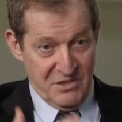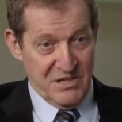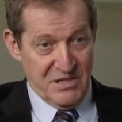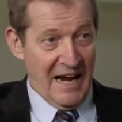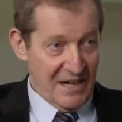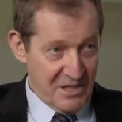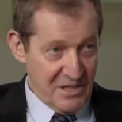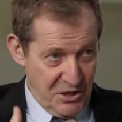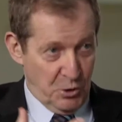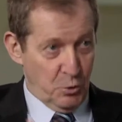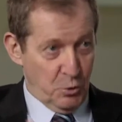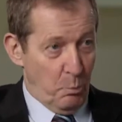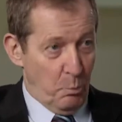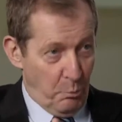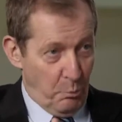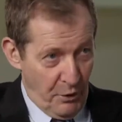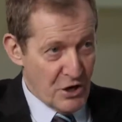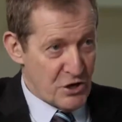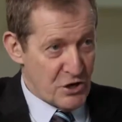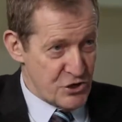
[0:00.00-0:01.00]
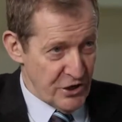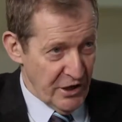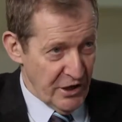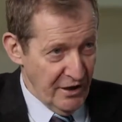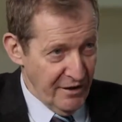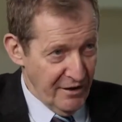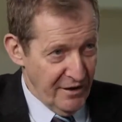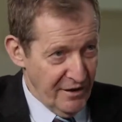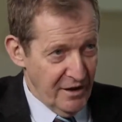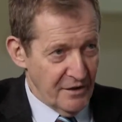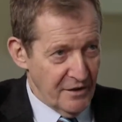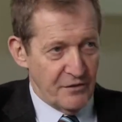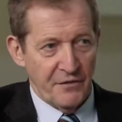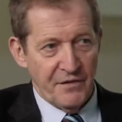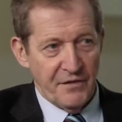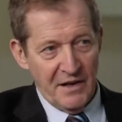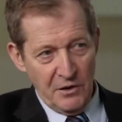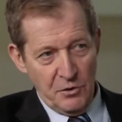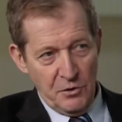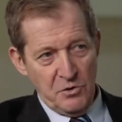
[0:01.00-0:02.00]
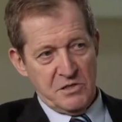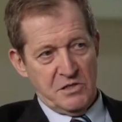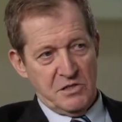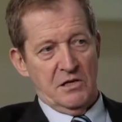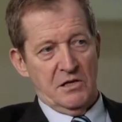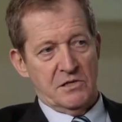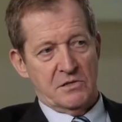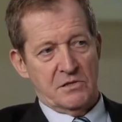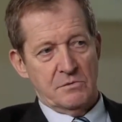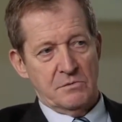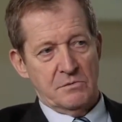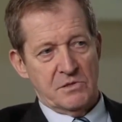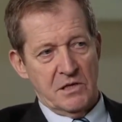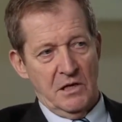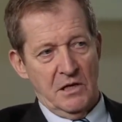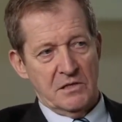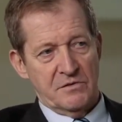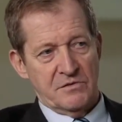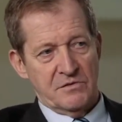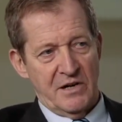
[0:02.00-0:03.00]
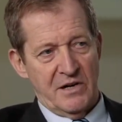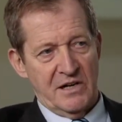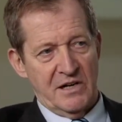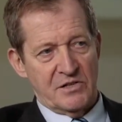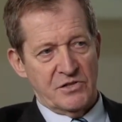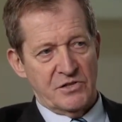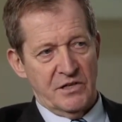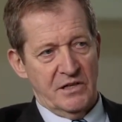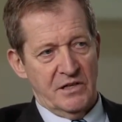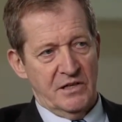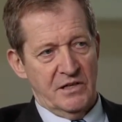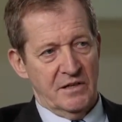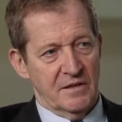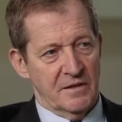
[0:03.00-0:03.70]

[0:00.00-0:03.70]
tactical pressure that they lose sight of strategy.